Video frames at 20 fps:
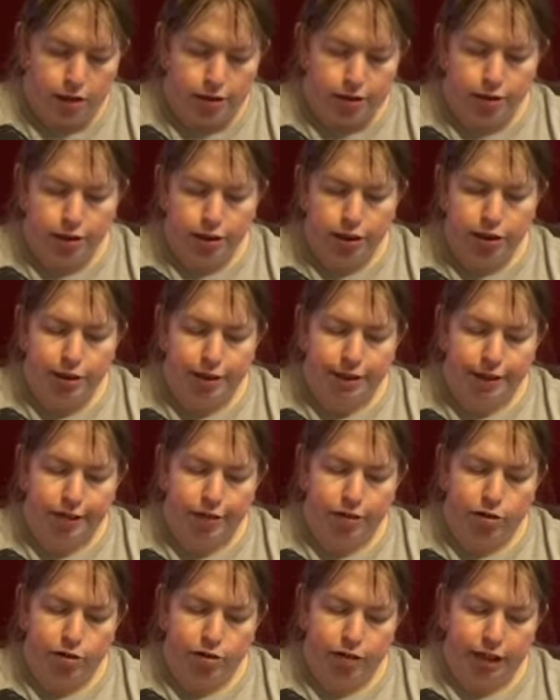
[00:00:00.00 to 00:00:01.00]
Do you sell
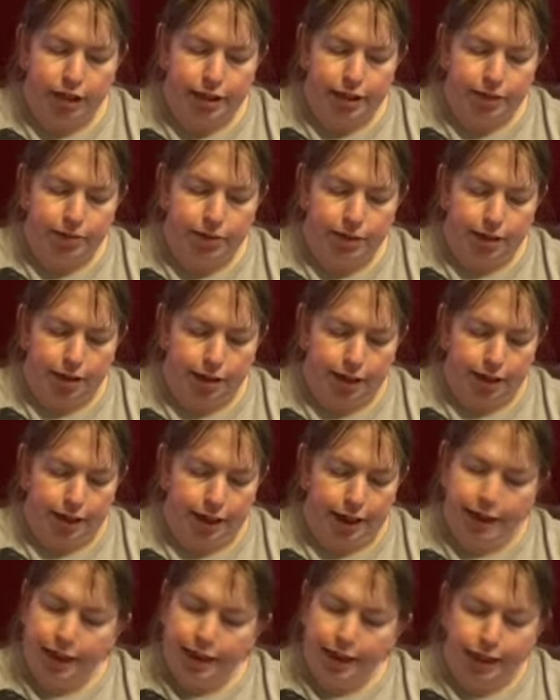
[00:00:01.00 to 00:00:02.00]
on any other sites,
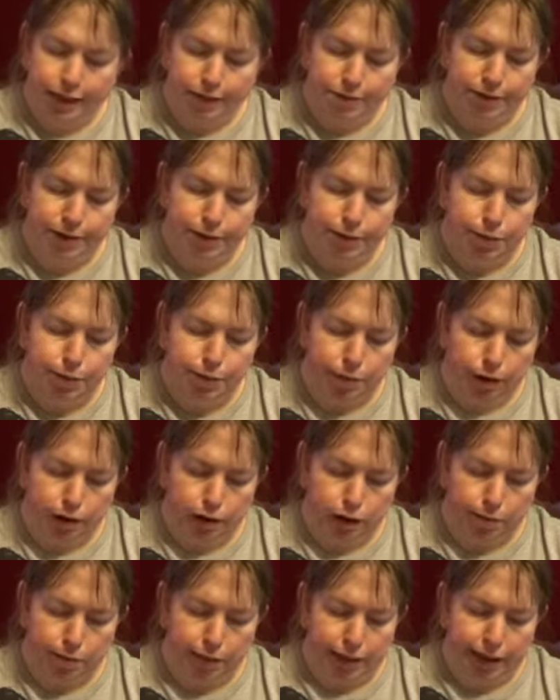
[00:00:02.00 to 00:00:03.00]
aka Facebook
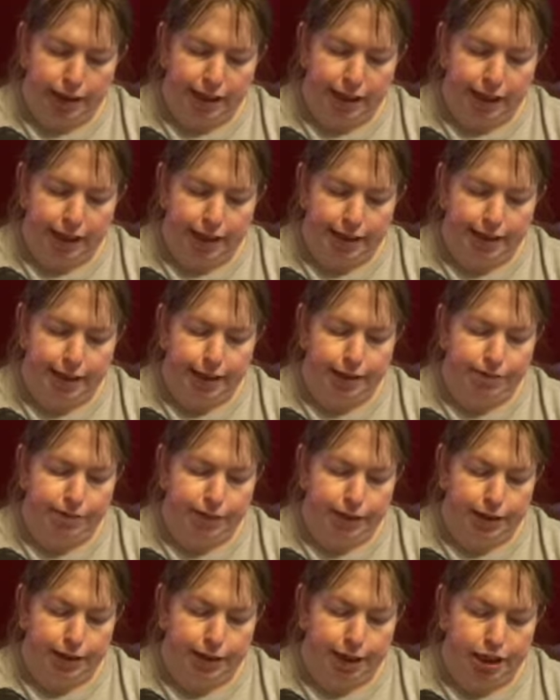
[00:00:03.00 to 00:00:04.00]
Marketplace, Etsy,
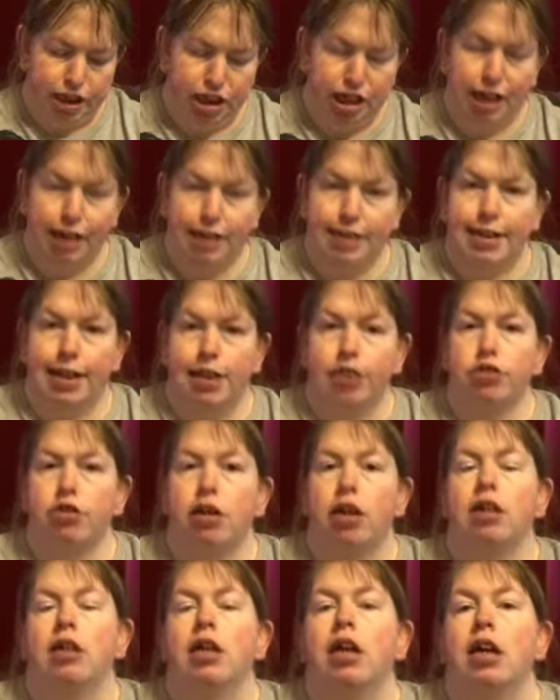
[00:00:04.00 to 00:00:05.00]
Vintage, etc.?
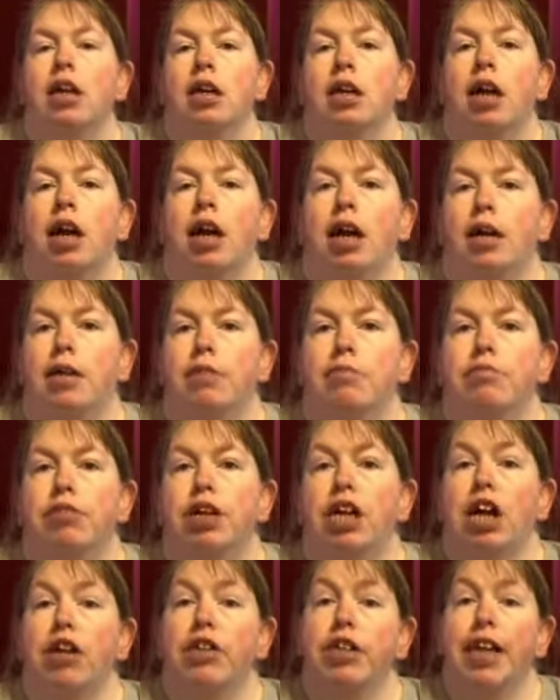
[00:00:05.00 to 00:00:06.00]

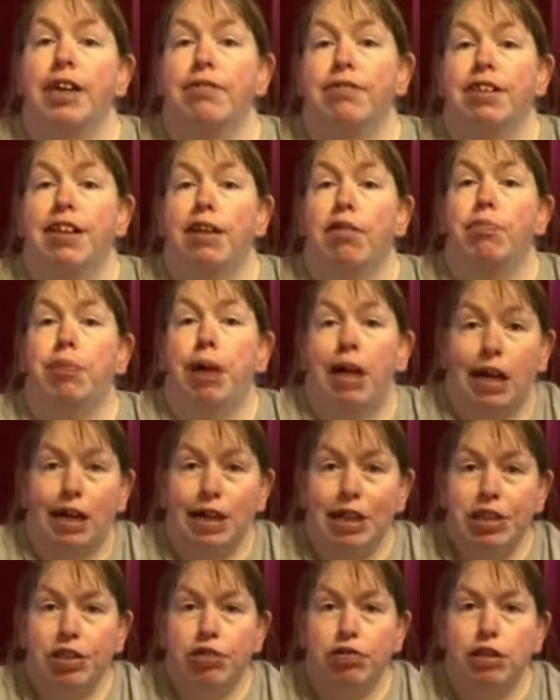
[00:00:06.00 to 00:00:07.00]
We only ever sell
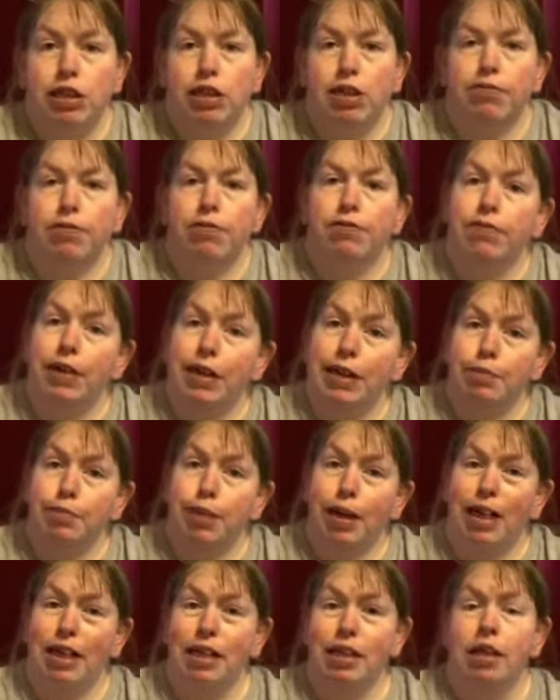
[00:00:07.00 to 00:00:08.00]
personal stuff on
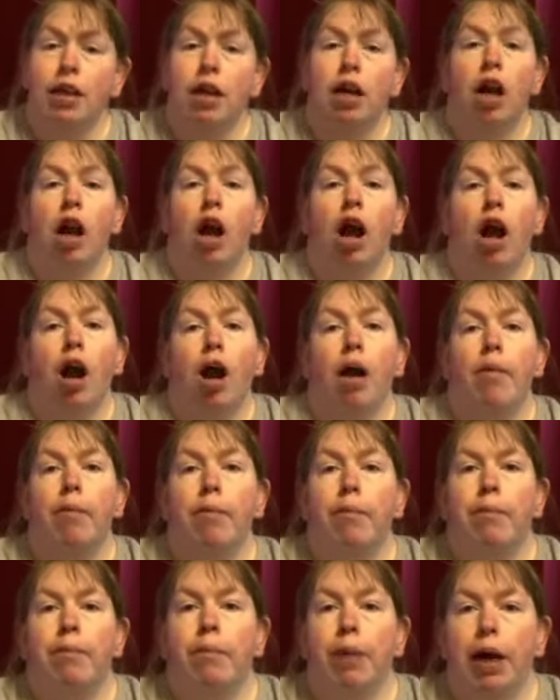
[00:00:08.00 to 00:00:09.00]
Facebook,
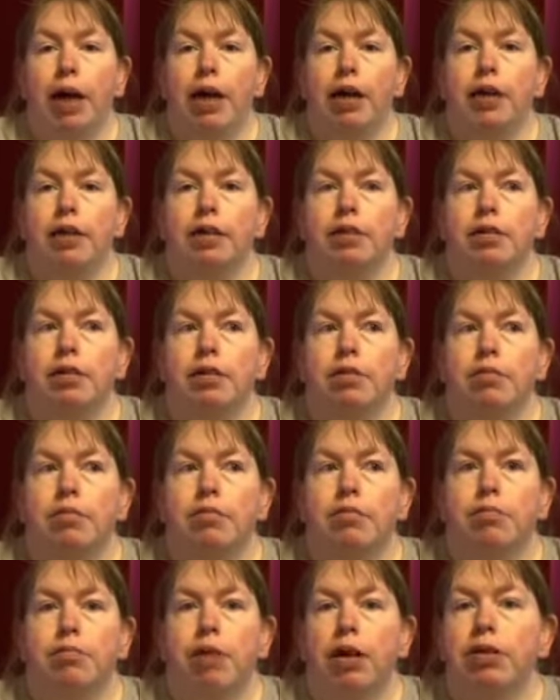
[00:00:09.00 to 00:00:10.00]
but
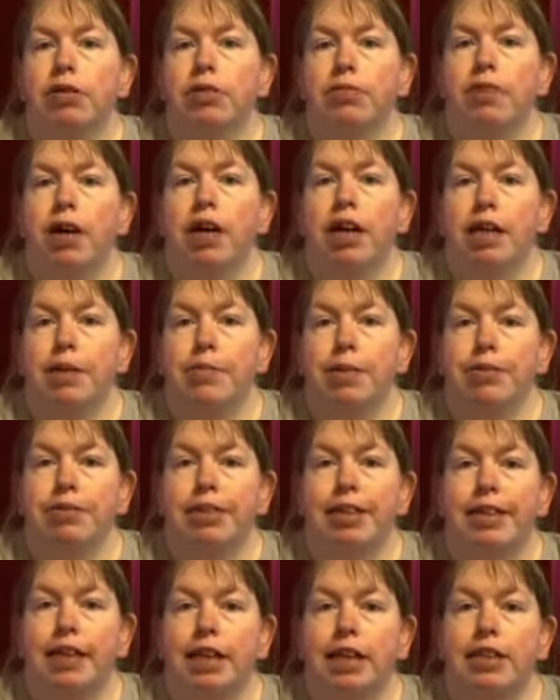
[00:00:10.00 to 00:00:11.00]
most of our eBay
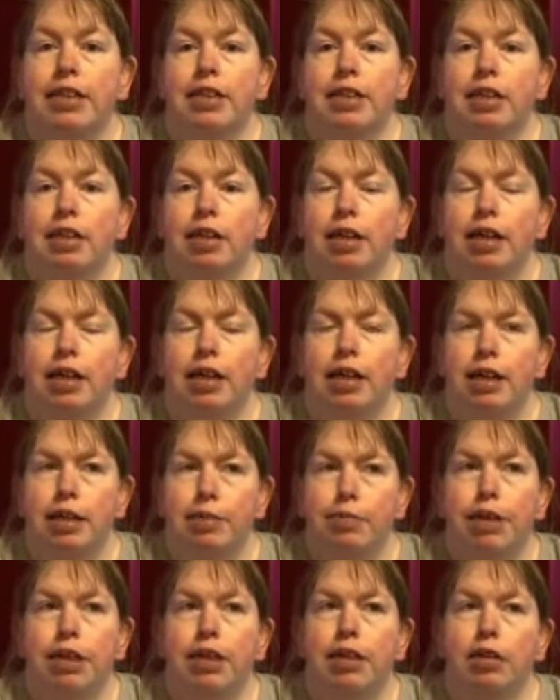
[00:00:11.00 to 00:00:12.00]
reselling,
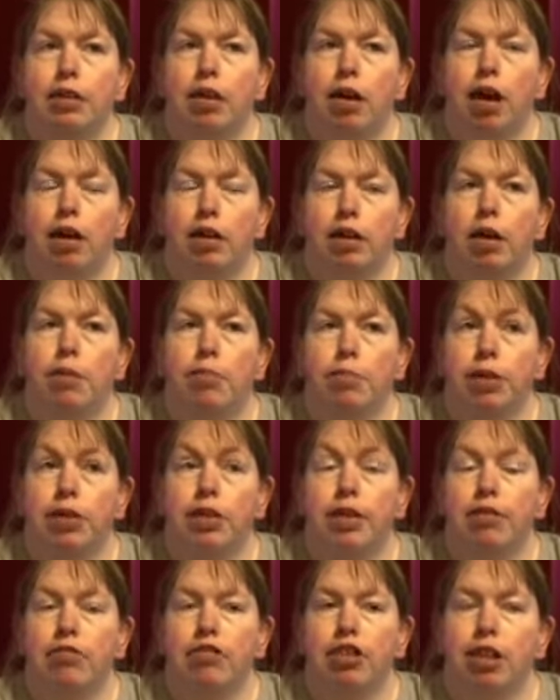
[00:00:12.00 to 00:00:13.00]
our car boot
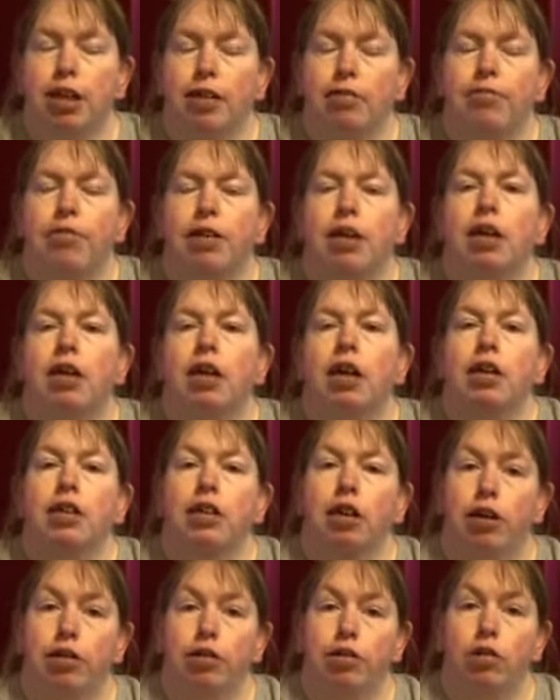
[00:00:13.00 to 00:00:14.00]
sale stuff
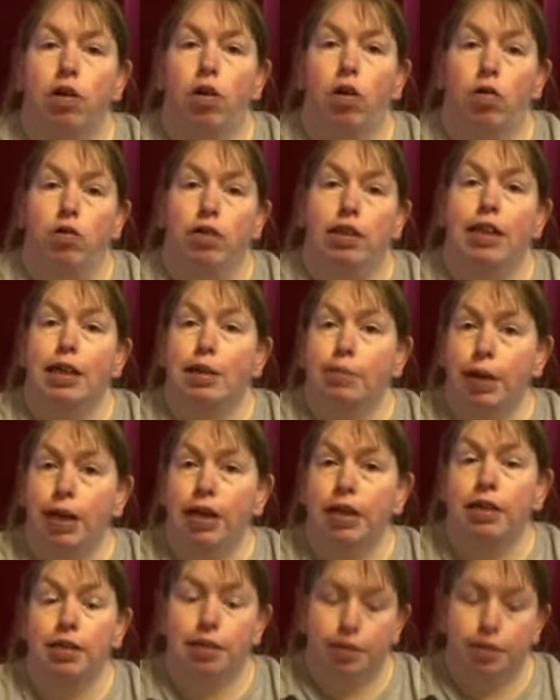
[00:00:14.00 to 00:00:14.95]
goes on eBay.